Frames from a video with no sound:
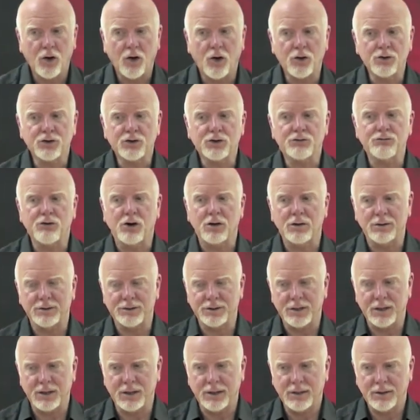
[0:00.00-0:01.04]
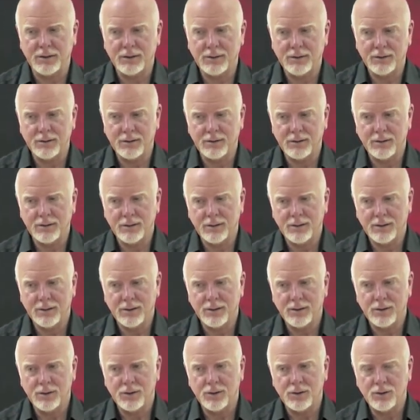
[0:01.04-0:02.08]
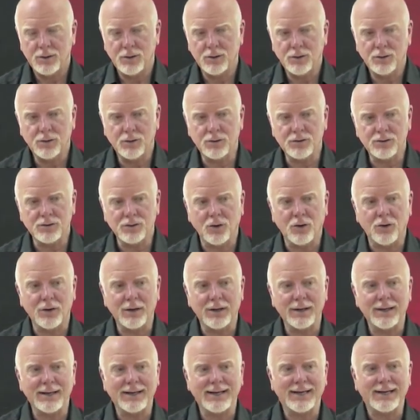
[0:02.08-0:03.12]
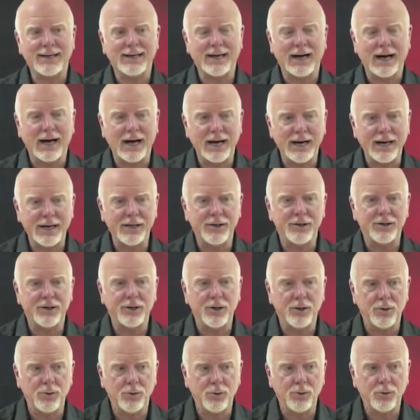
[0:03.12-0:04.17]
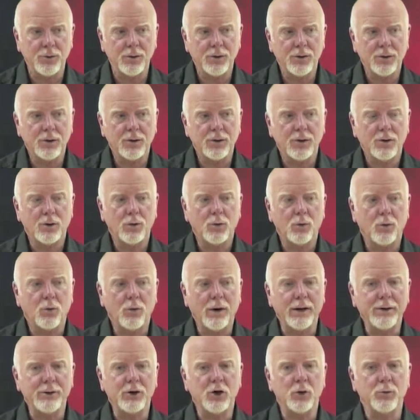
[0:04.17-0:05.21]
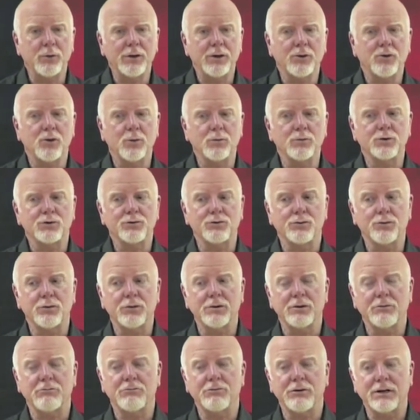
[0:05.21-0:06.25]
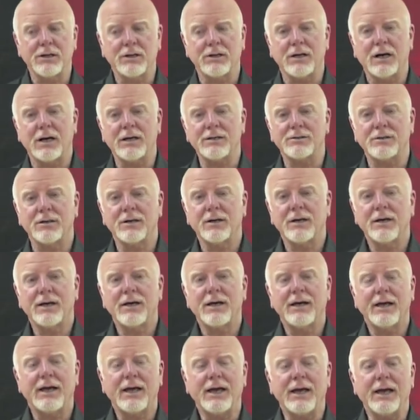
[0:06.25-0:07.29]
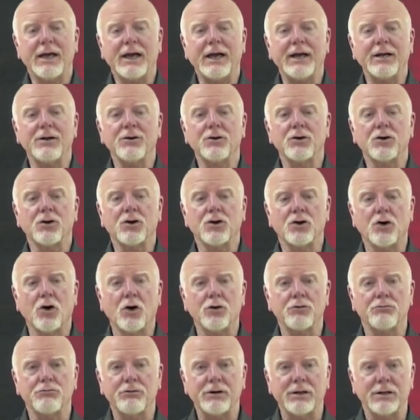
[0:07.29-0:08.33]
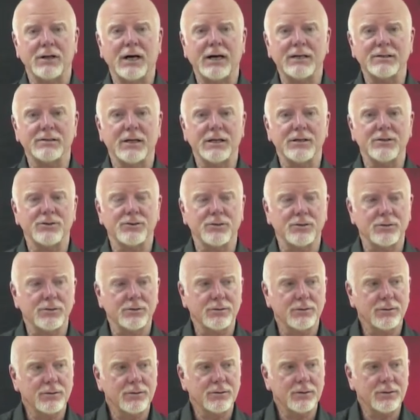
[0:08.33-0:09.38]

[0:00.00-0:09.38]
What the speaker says: Astrology does not guide you when you become truly realized in God realization.